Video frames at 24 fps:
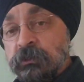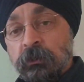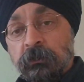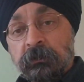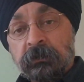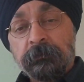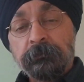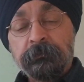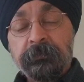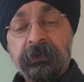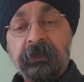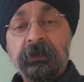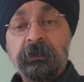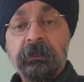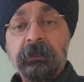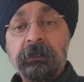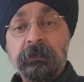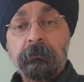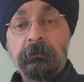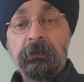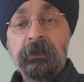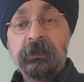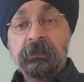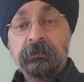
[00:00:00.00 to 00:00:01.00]
comparing
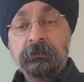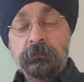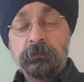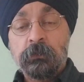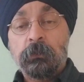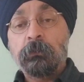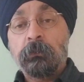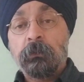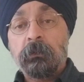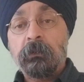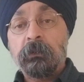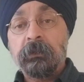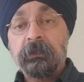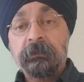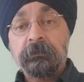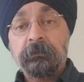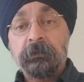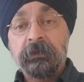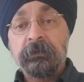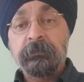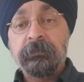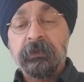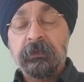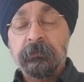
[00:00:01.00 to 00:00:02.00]
rates, you're calling
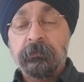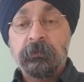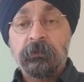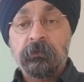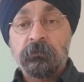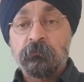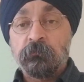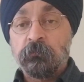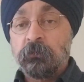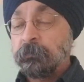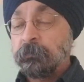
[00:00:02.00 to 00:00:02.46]
three people or four